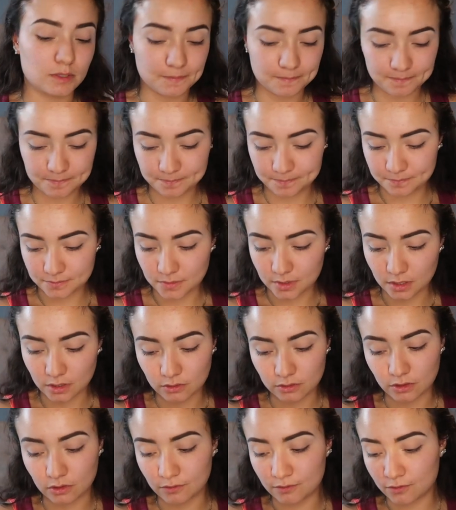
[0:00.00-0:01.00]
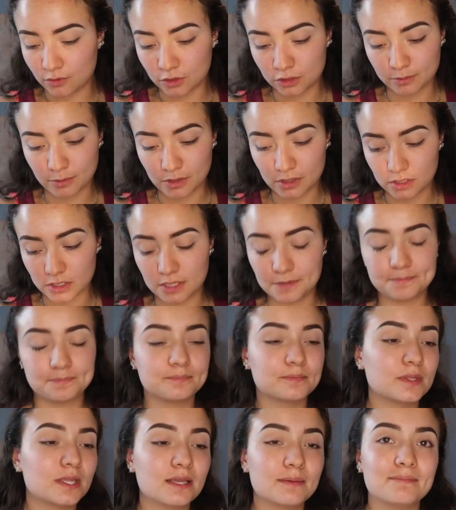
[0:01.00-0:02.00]
one. Or no, 4 sparkly.
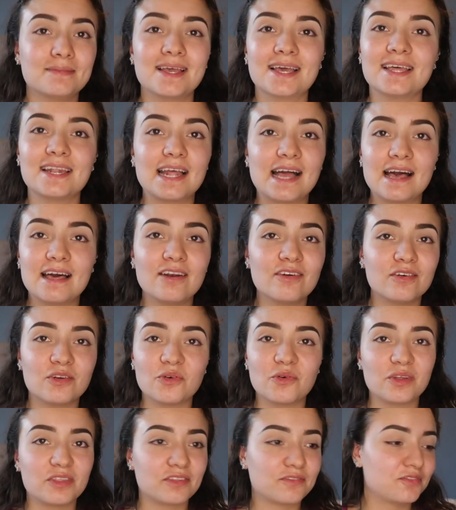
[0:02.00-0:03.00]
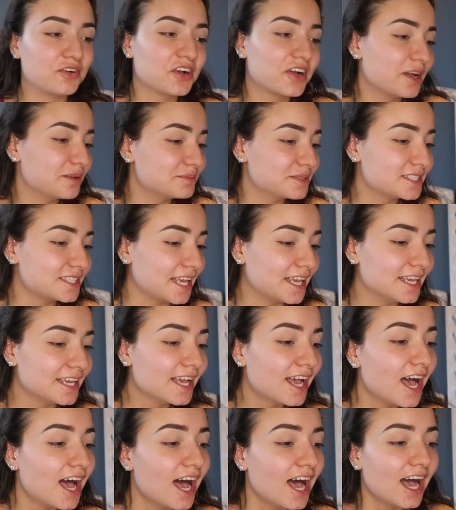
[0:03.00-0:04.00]
Man, I don't know what the fuck I'm saying.
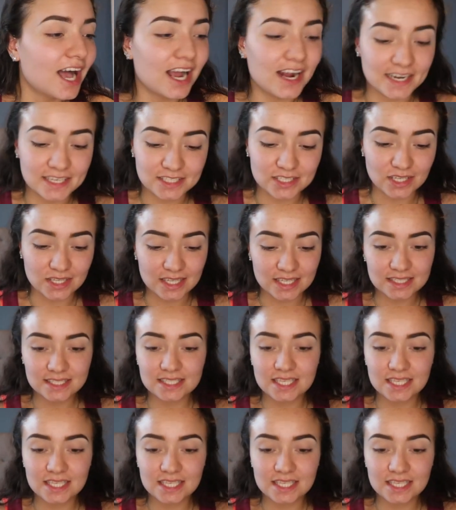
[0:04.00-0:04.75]
Alright, so